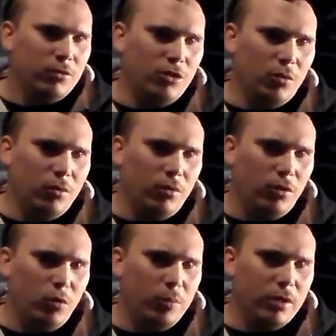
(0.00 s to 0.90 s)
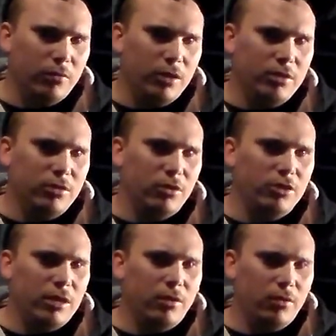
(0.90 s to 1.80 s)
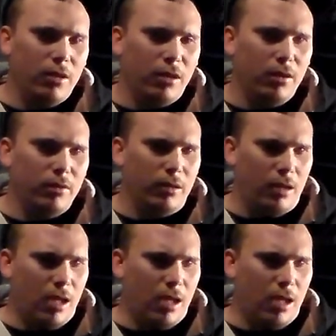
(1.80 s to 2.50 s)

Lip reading: doing a little bit of research here and there and